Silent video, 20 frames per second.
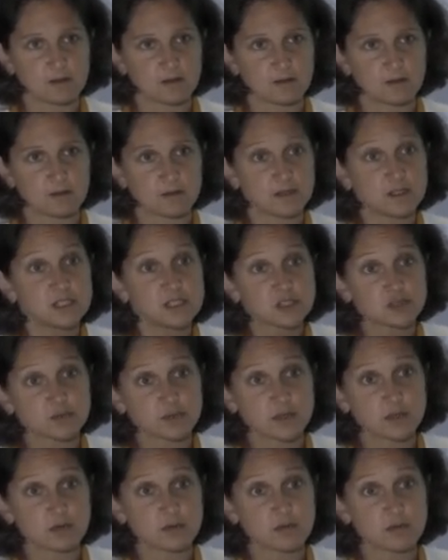
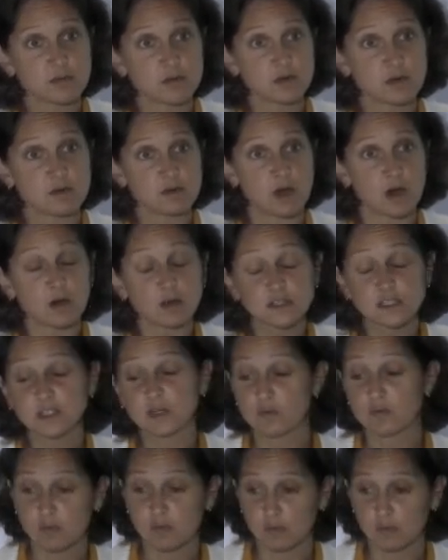injury on the
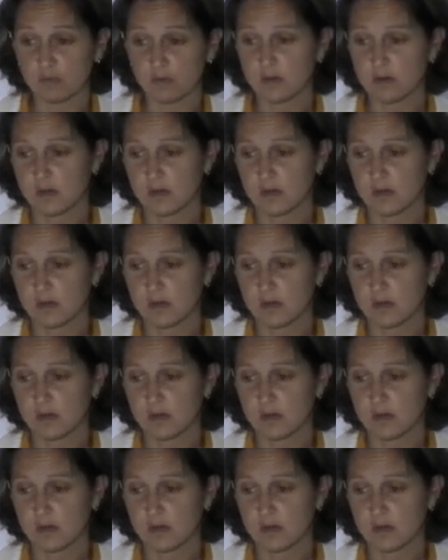aortic wall